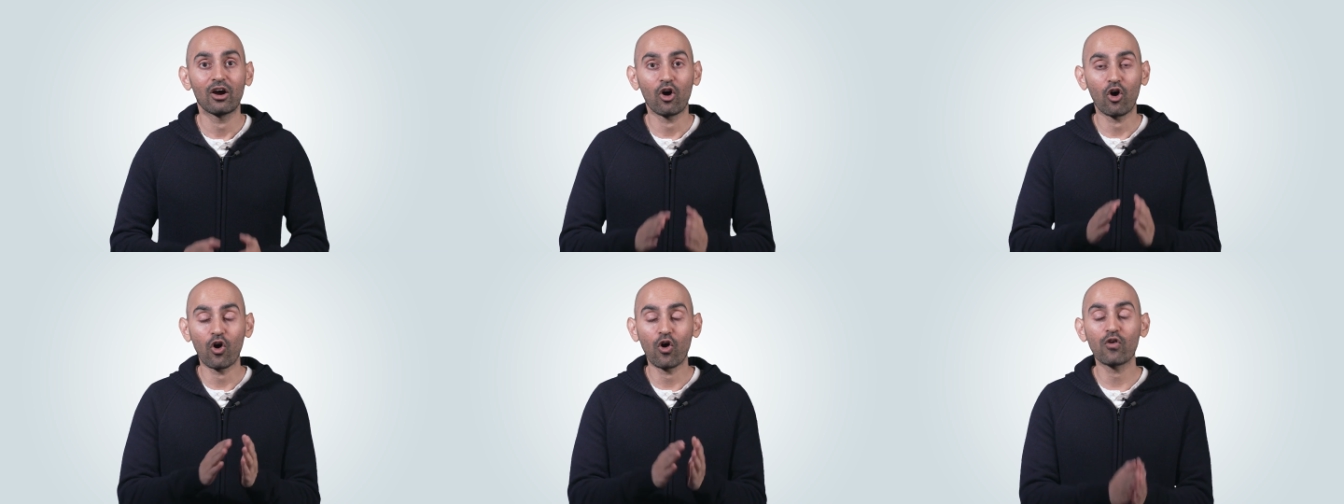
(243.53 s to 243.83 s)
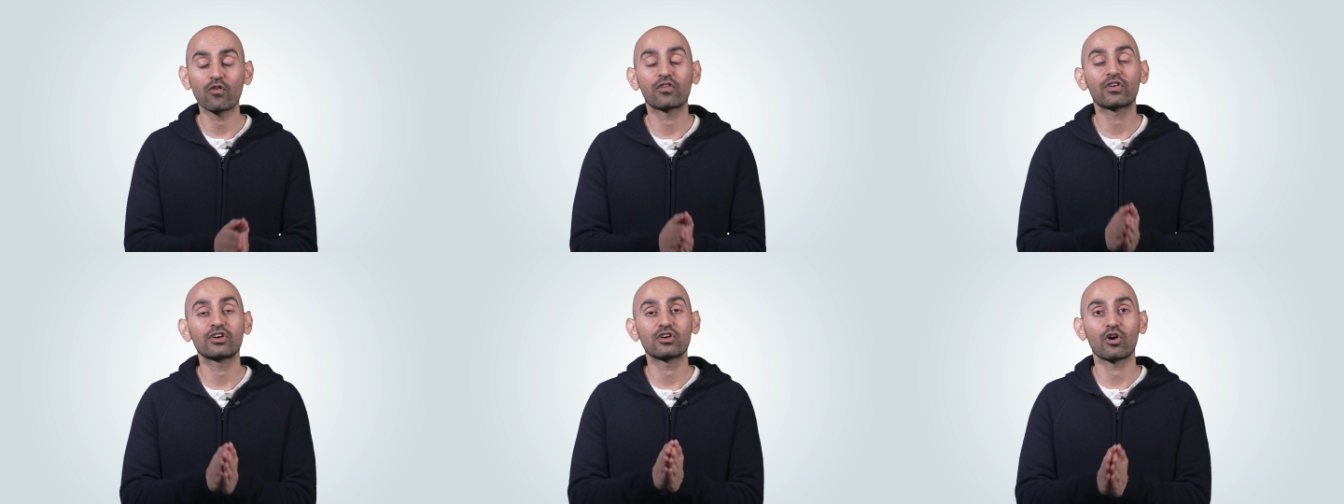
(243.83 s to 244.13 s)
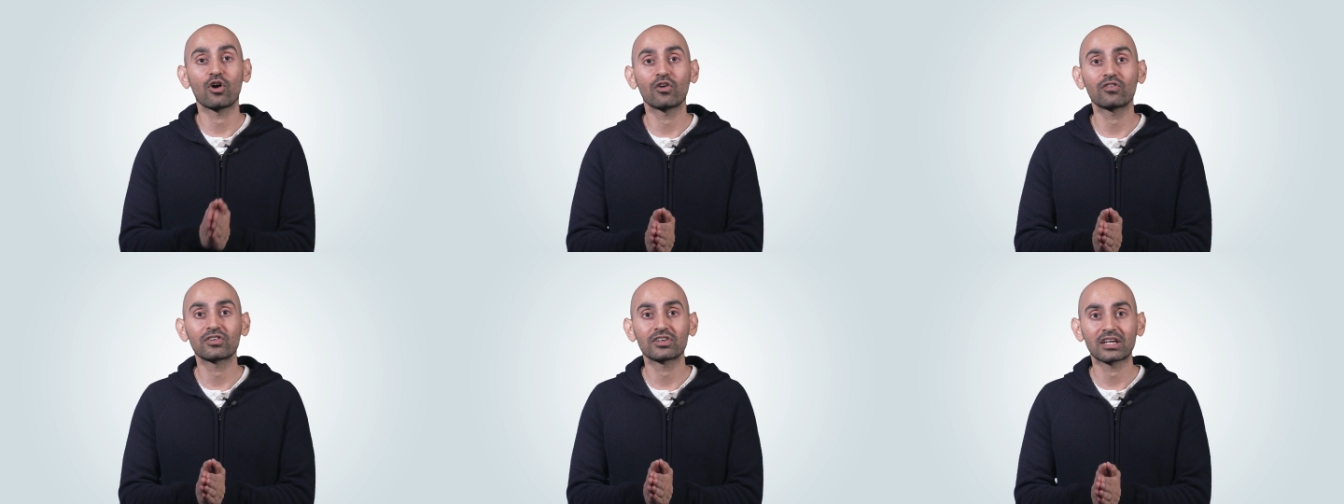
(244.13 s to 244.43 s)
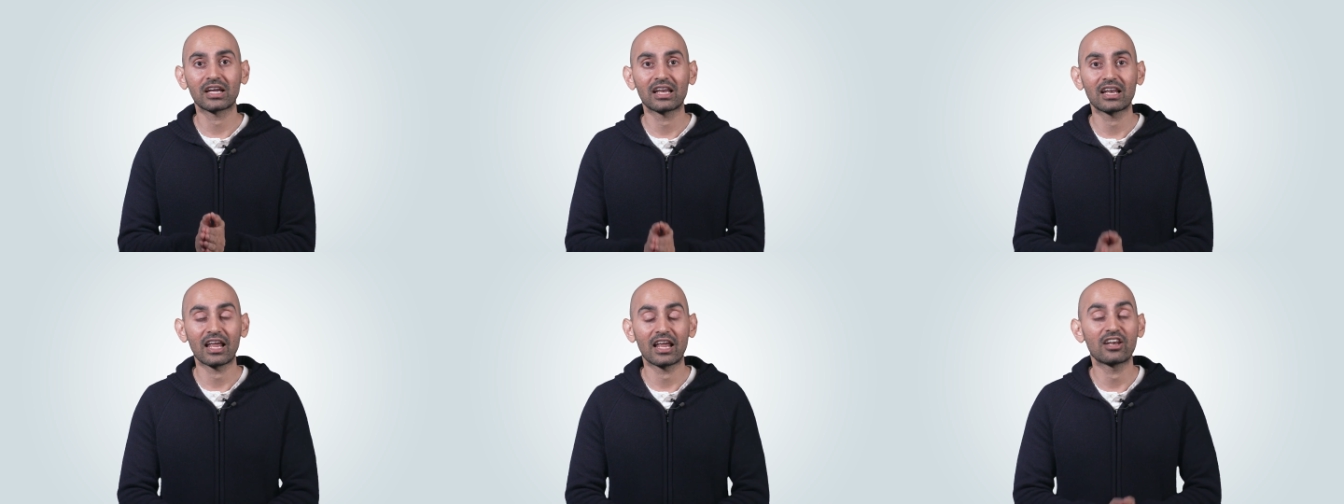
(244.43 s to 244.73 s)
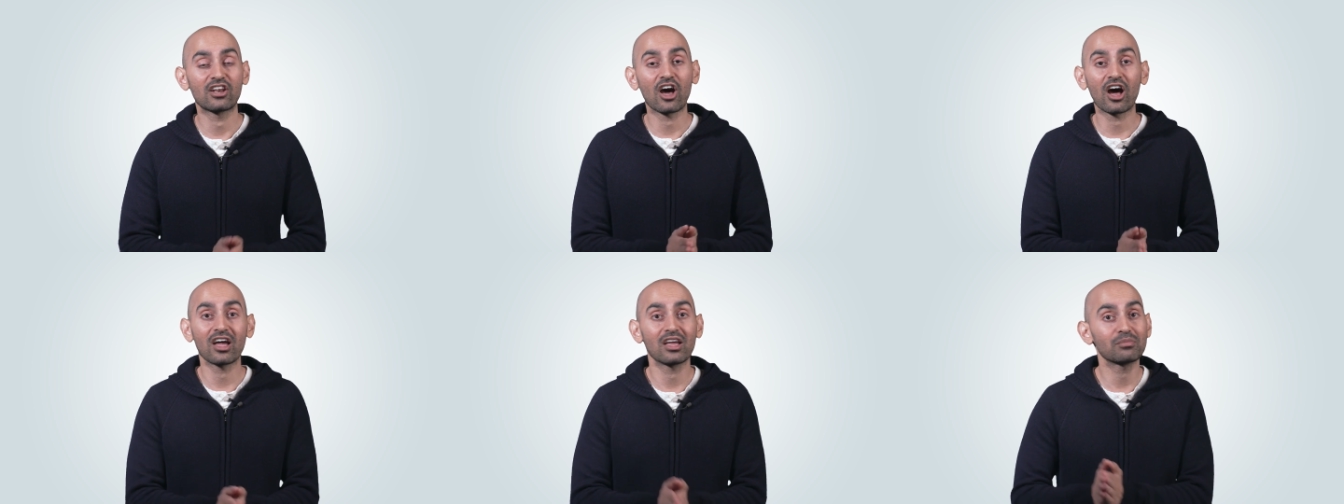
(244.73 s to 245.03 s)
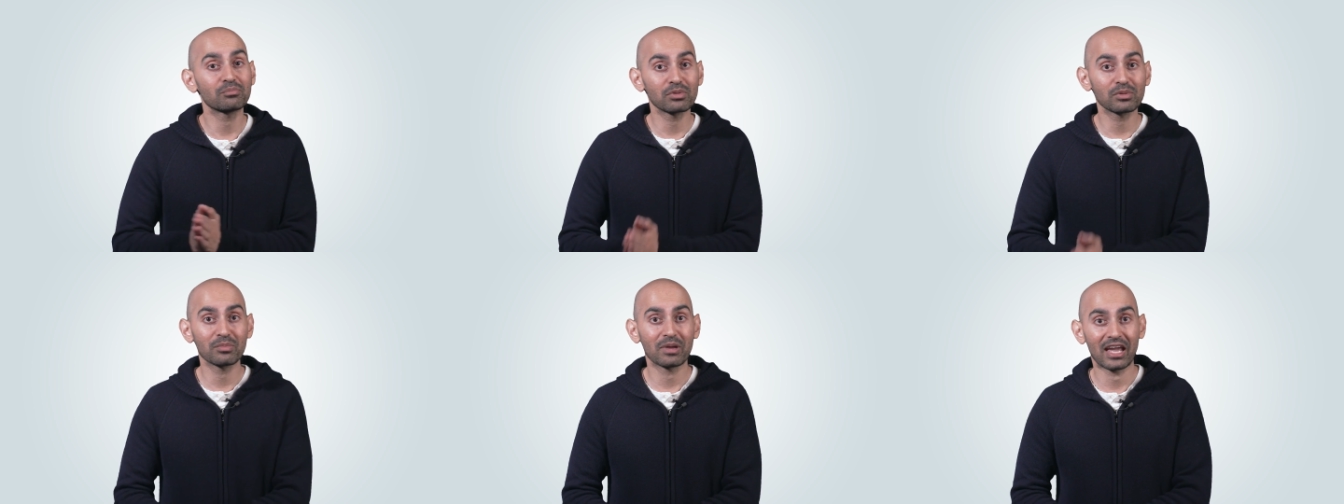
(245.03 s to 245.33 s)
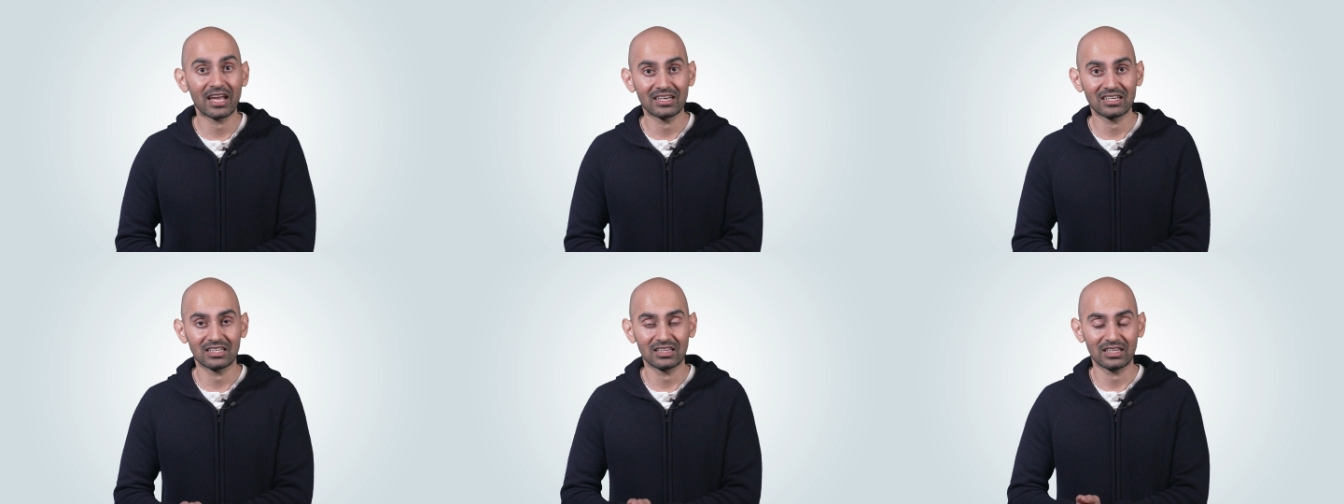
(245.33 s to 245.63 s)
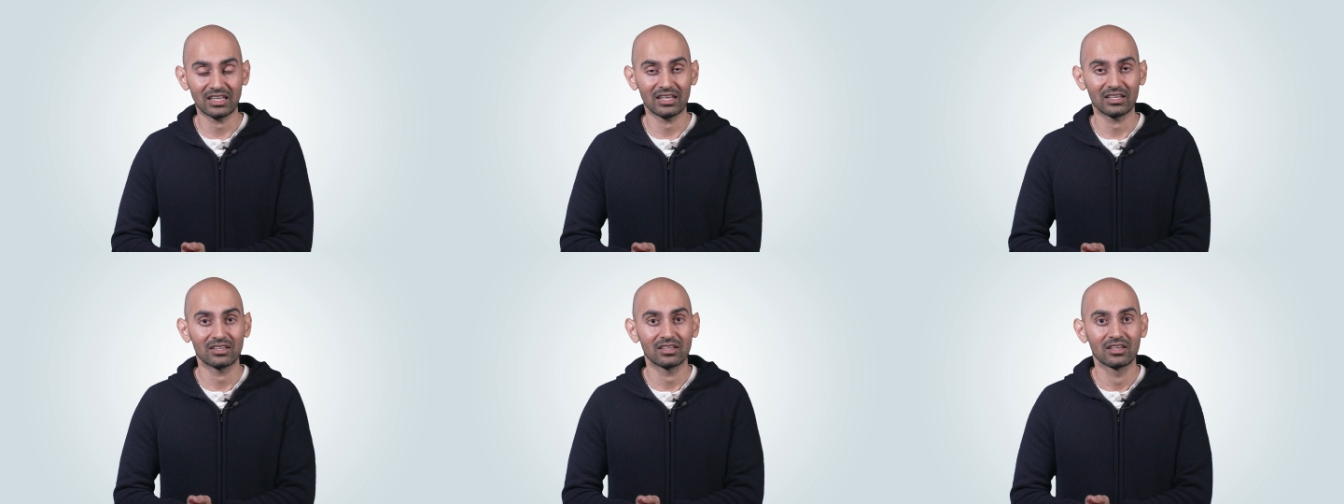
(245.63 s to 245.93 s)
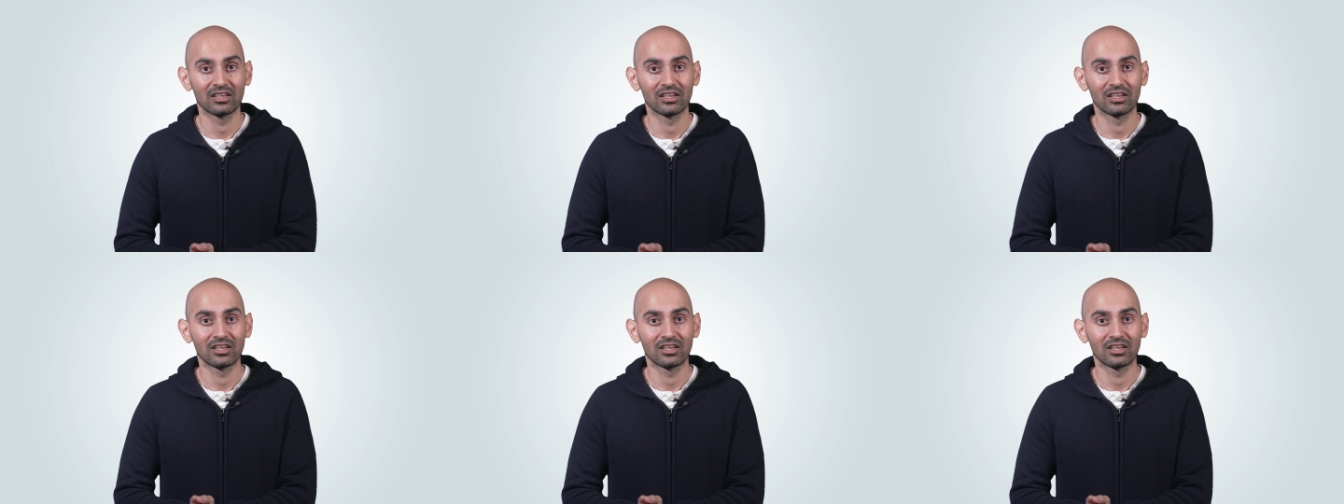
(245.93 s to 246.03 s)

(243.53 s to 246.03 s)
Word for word: over and over again and not implement anything.